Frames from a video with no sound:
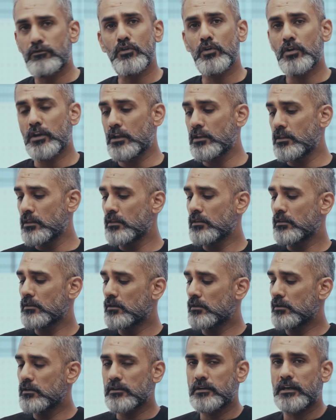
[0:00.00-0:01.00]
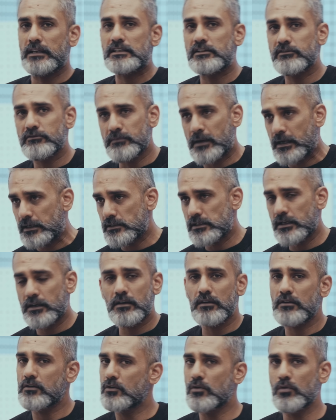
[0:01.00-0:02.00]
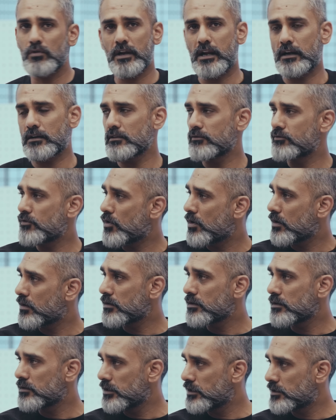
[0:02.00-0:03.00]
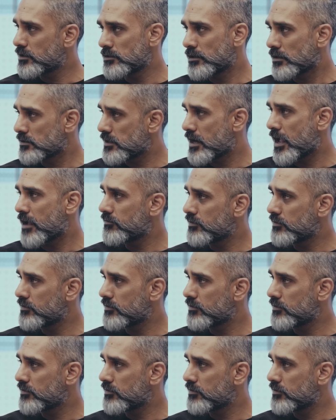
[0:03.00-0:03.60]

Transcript: you're in the aggressive mindset, don't get the 400. It doesn't have